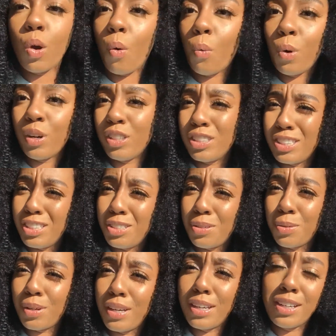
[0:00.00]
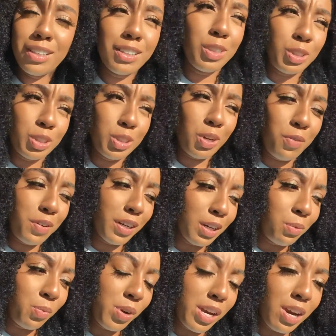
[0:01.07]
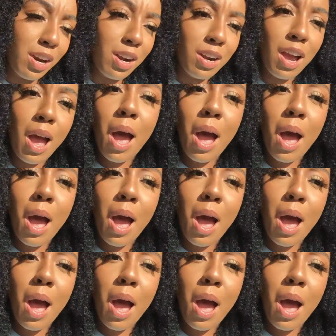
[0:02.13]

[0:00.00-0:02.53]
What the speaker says: what is she doing? She's so fucking weird.